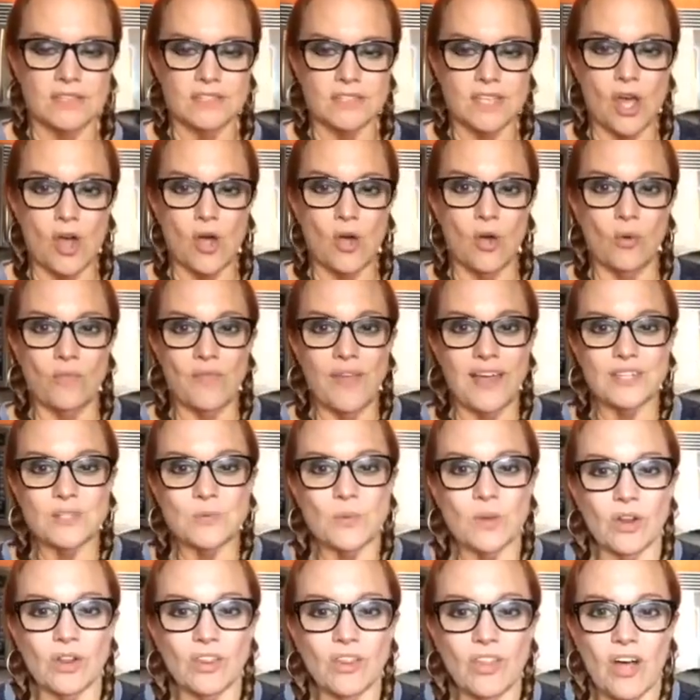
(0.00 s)
So
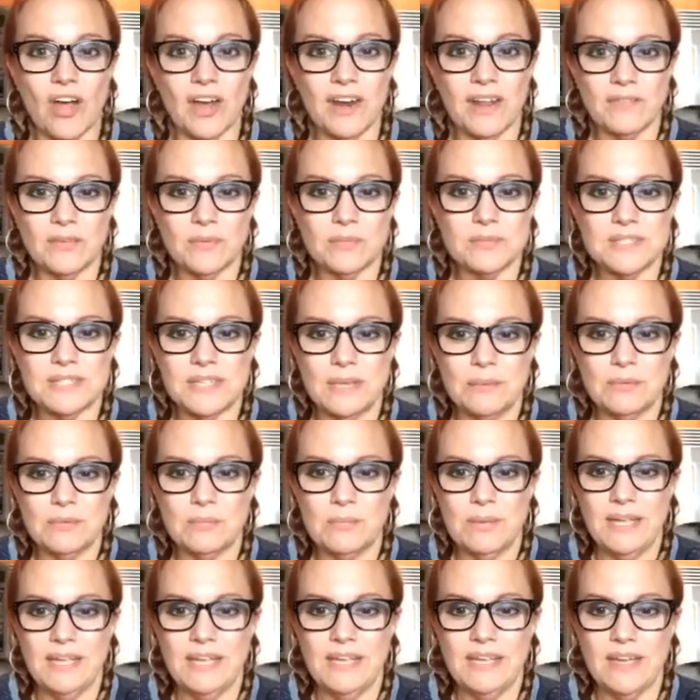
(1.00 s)
that's what a lot of them
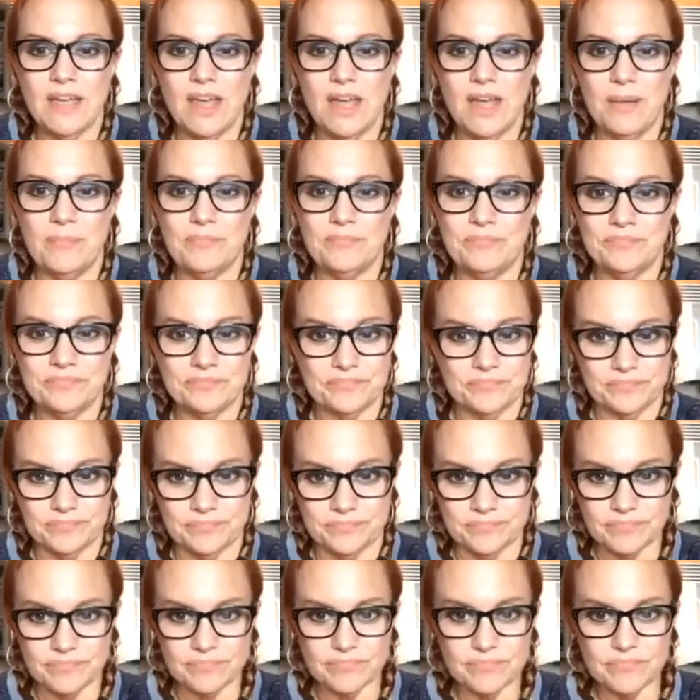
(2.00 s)
seem to be. Um,
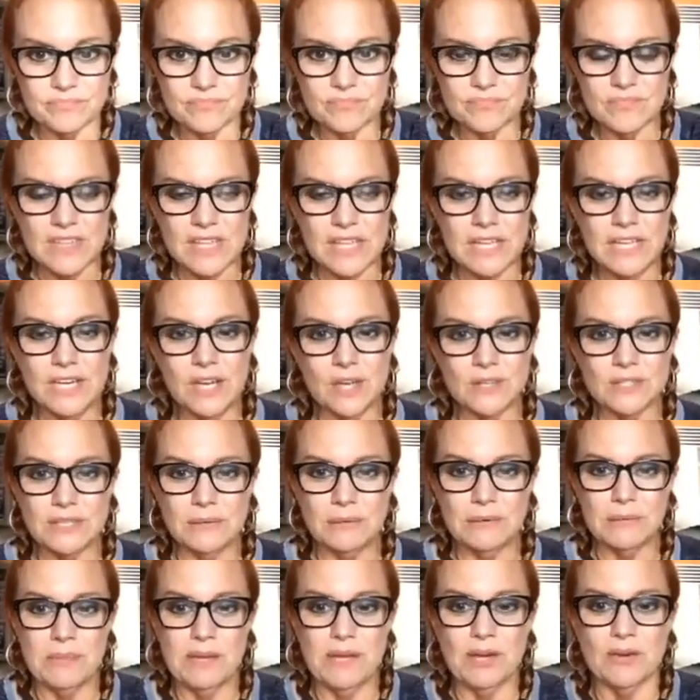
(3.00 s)
you know,
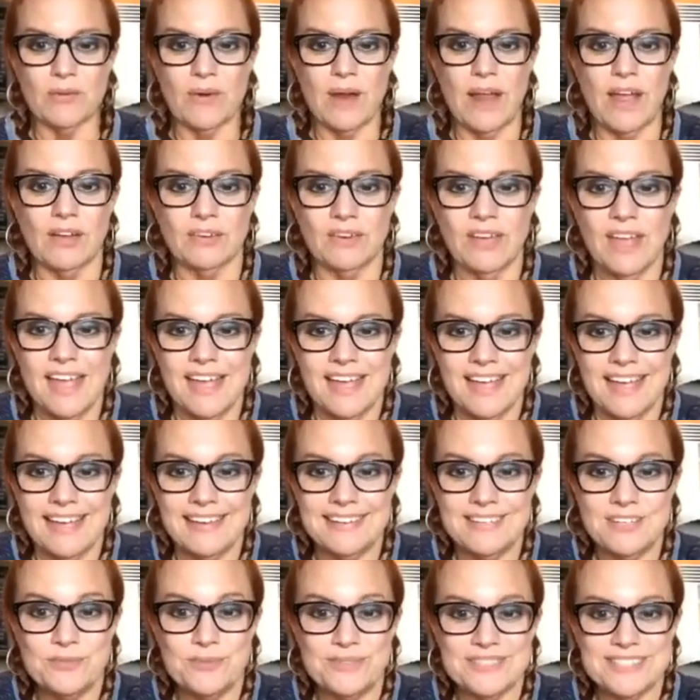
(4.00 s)
seem to be around.
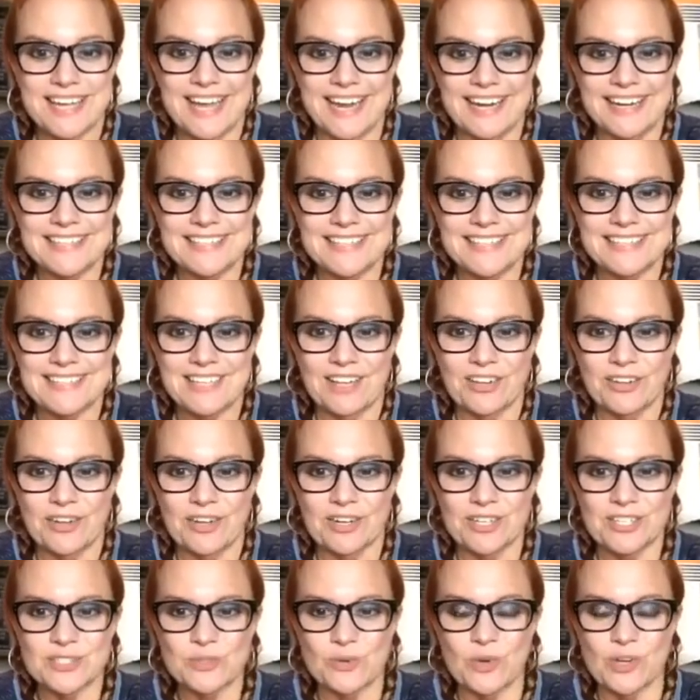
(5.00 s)
And even Diana says
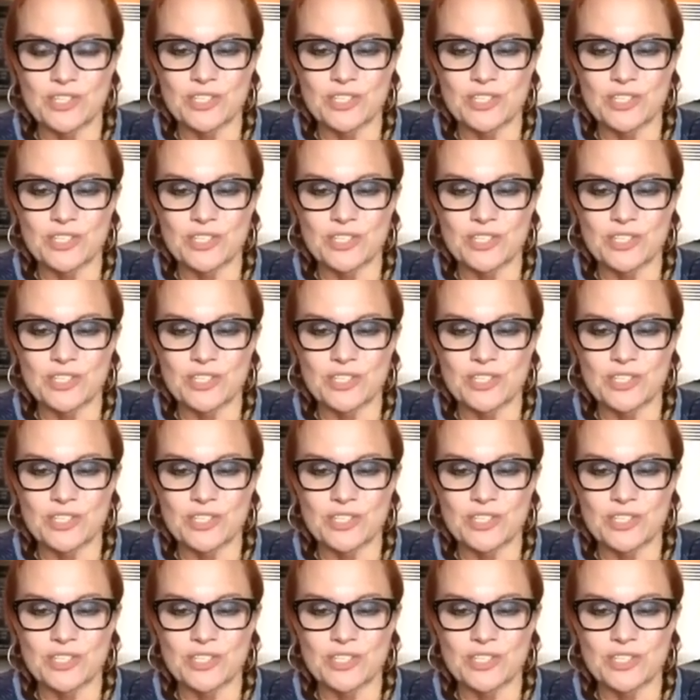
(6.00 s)
delicata